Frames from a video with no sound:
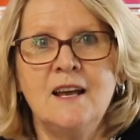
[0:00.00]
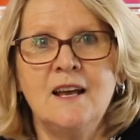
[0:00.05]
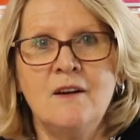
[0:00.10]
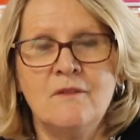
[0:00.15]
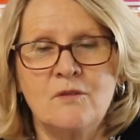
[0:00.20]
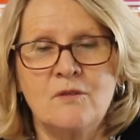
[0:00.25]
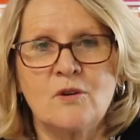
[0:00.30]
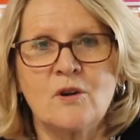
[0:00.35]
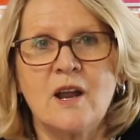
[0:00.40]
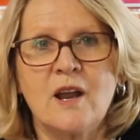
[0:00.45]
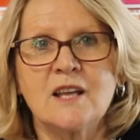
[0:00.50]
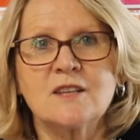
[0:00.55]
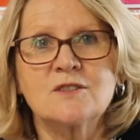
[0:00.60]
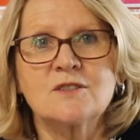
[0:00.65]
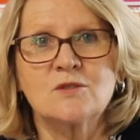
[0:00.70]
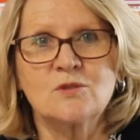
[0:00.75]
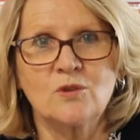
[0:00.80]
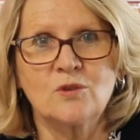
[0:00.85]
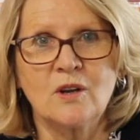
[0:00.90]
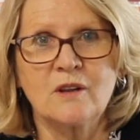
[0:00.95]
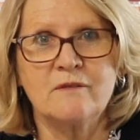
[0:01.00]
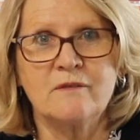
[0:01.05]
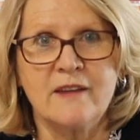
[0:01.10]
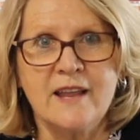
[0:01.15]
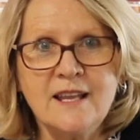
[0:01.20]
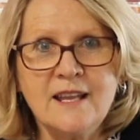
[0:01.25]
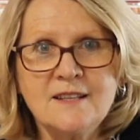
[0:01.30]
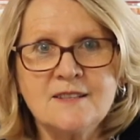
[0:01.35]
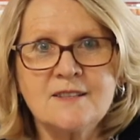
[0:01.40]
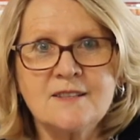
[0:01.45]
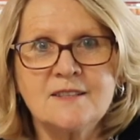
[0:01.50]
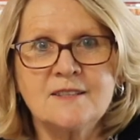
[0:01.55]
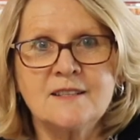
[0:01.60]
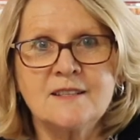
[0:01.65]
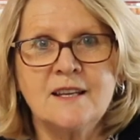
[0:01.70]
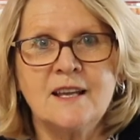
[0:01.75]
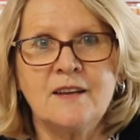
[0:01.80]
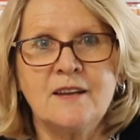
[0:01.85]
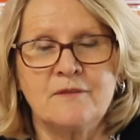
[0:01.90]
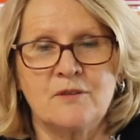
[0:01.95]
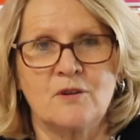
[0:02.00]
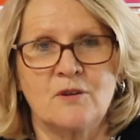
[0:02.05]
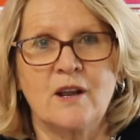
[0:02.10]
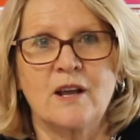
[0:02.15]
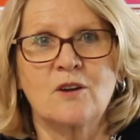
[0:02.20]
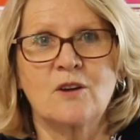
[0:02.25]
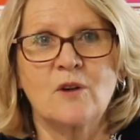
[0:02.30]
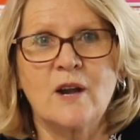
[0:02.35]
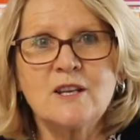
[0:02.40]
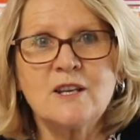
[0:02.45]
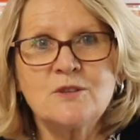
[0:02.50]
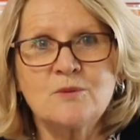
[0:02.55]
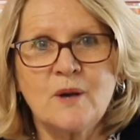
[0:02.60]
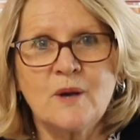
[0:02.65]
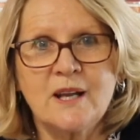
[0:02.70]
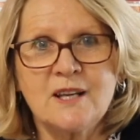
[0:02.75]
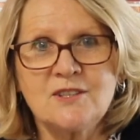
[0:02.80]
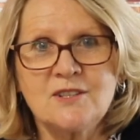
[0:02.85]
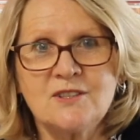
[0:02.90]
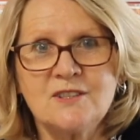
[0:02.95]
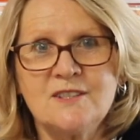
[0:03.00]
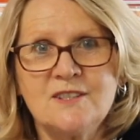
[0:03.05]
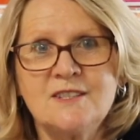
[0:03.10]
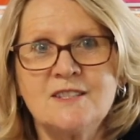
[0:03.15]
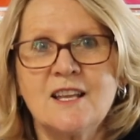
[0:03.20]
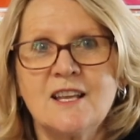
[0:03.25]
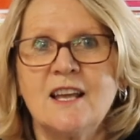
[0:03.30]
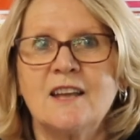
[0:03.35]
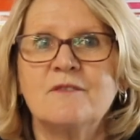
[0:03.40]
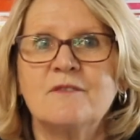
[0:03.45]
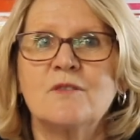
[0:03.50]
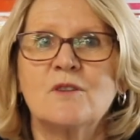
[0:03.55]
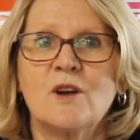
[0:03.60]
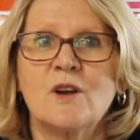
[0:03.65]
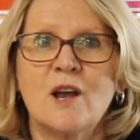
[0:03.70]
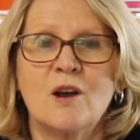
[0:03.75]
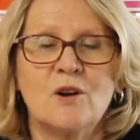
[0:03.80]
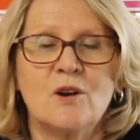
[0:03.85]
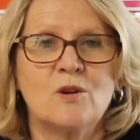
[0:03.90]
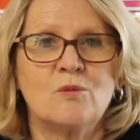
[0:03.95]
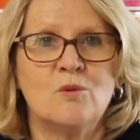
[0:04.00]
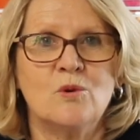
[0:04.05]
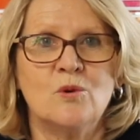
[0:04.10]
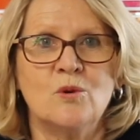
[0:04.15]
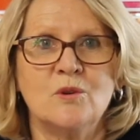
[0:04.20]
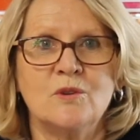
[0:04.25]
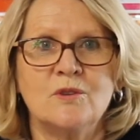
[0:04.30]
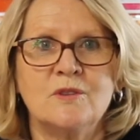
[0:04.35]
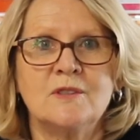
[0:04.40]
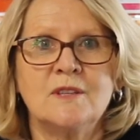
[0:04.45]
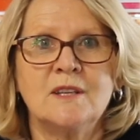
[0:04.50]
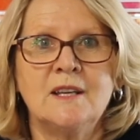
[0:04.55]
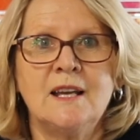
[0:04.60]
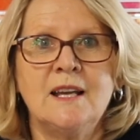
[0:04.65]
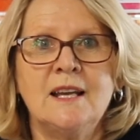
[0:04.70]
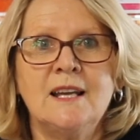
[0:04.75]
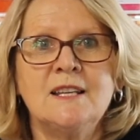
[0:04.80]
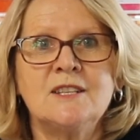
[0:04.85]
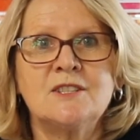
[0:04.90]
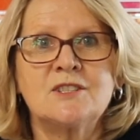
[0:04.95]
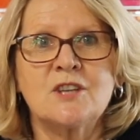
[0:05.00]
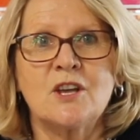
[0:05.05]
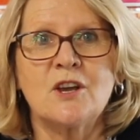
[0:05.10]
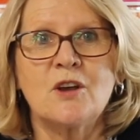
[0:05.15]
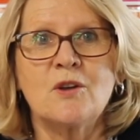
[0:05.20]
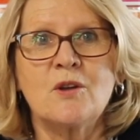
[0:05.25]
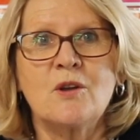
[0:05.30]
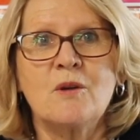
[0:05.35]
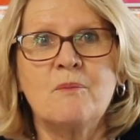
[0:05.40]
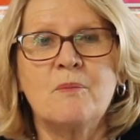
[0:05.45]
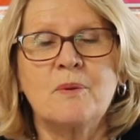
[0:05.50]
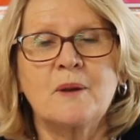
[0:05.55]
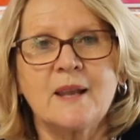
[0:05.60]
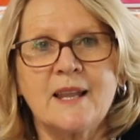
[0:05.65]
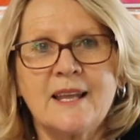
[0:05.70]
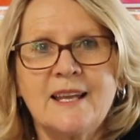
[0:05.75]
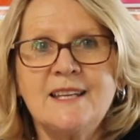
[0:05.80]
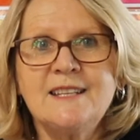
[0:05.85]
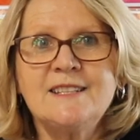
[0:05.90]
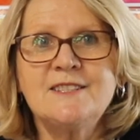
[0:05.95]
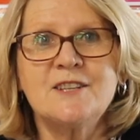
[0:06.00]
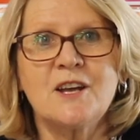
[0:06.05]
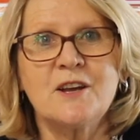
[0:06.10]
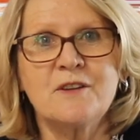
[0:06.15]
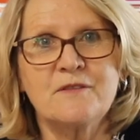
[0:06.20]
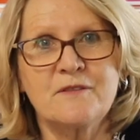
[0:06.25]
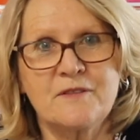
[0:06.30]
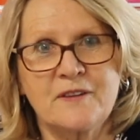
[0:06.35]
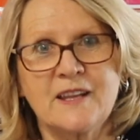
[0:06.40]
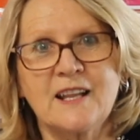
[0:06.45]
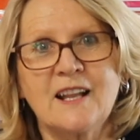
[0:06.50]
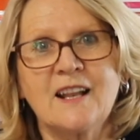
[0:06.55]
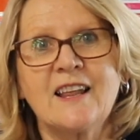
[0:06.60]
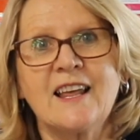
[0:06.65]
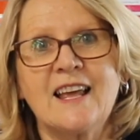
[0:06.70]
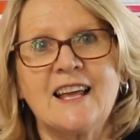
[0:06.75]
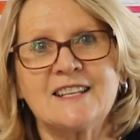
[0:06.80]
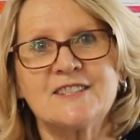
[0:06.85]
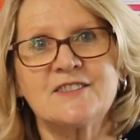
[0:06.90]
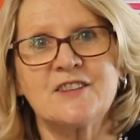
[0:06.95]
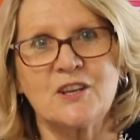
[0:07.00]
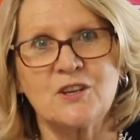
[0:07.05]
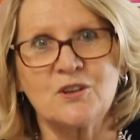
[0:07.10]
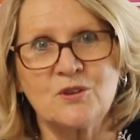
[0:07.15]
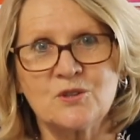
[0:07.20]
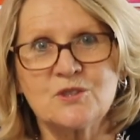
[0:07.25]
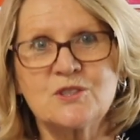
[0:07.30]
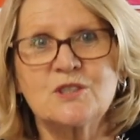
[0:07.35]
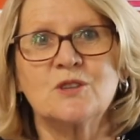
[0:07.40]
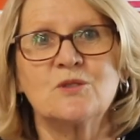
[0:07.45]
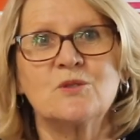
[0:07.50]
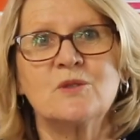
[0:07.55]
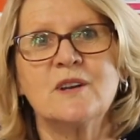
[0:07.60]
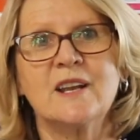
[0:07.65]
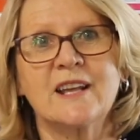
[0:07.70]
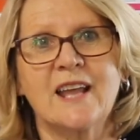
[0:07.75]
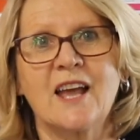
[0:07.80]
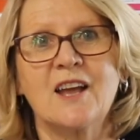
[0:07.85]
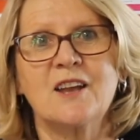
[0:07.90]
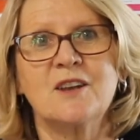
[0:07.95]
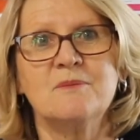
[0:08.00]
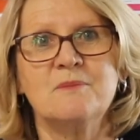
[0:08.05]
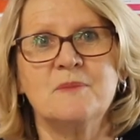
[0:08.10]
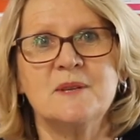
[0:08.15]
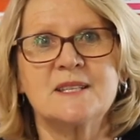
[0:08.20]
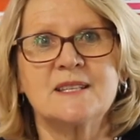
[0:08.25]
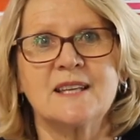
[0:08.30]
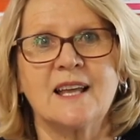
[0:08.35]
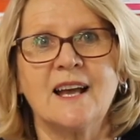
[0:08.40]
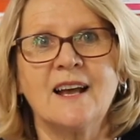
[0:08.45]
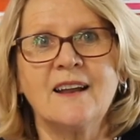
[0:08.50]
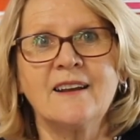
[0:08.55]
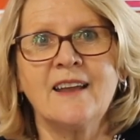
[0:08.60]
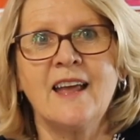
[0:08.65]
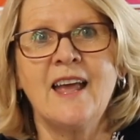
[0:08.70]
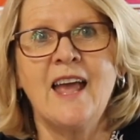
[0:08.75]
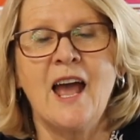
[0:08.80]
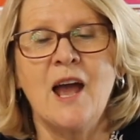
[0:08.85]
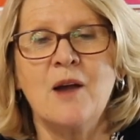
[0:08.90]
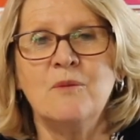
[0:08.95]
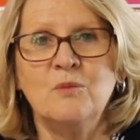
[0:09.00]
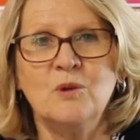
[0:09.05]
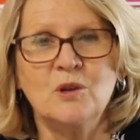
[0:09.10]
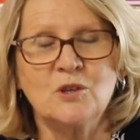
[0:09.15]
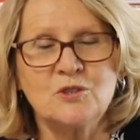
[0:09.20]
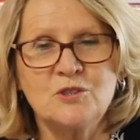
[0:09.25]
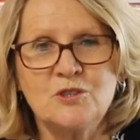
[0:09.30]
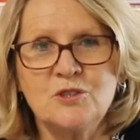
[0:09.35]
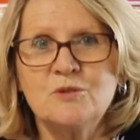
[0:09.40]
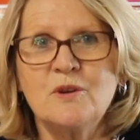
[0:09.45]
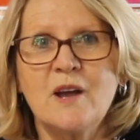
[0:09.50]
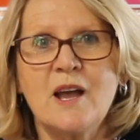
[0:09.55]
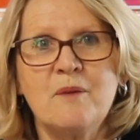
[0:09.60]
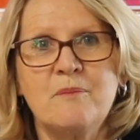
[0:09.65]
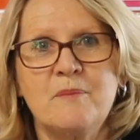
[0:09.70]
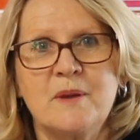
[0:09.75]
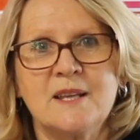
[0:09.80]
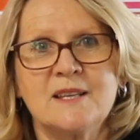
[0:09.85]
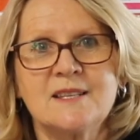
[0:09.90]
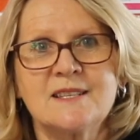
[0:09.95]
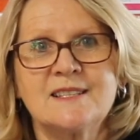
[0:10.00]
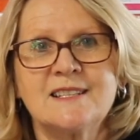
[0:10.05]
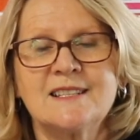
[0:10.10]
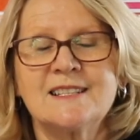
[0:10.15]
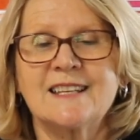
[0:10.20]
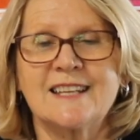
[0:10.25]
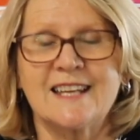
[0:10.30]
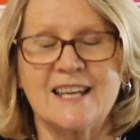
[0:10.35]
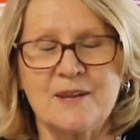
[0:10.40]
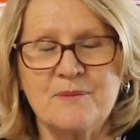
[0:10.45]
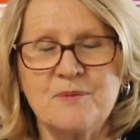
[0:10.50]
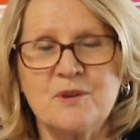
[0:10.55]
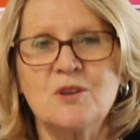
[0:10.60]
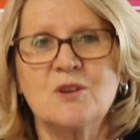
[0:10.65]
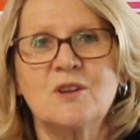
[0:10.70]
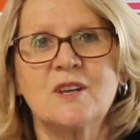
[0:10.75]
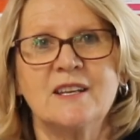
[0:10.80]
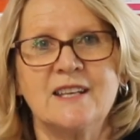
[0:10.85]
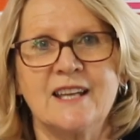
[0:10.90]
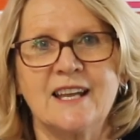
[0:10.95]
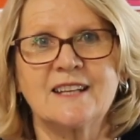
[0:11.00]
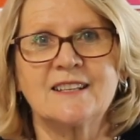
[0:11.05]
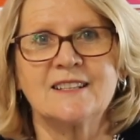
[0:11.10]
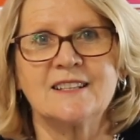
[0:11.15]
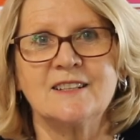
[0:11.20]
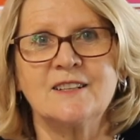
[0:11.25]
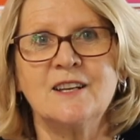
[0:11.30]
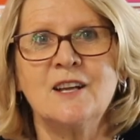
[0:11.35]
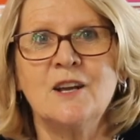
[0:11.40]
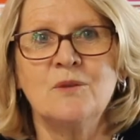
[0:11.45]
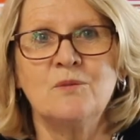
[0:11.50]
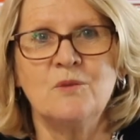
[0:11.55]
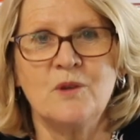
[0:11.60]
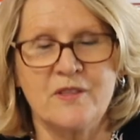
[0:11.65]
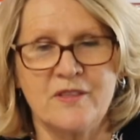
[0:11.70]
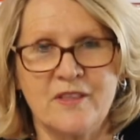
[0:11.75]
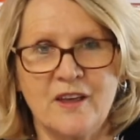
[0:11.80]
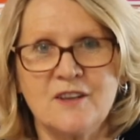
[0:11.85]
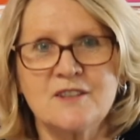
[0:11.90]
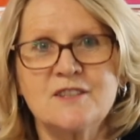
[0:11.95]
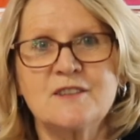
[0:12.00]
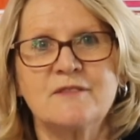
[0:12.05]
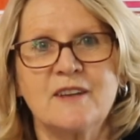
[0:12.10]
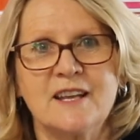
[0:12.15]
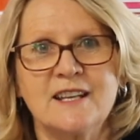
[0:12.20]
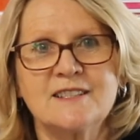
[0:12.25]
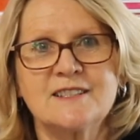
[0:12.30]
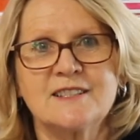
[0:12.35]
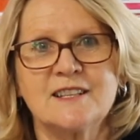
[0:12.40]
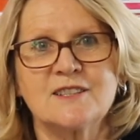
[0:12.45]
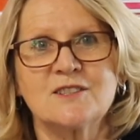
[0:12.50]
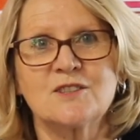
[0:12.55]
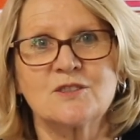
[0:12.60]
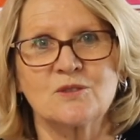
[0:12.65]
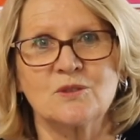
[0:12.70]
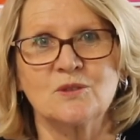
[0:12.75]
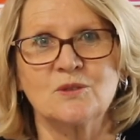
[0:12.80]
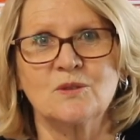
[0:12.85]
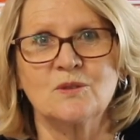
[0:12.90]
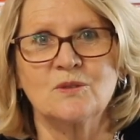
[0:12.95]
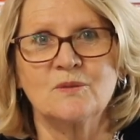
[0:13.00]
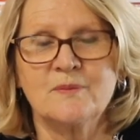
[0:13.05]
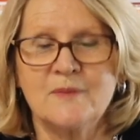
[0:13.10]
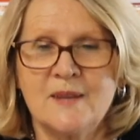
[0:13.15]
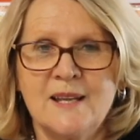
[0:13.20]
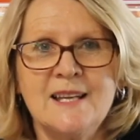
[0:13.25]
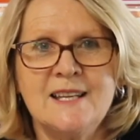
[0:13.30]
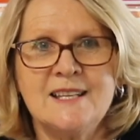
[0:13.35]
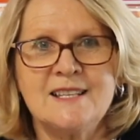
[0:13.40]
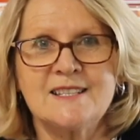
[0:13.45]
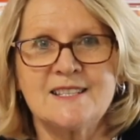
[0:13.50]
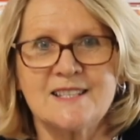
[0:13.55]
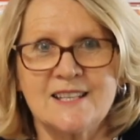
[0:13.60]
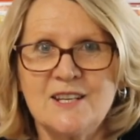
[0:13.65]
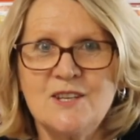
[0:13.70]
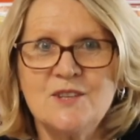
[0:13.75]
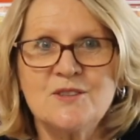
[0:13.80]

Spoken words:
for our school events, for our graduations, and for our awards. So please don't feel as though your children are going to miss out, and we'll do our best to keep you connected with those events at school. See you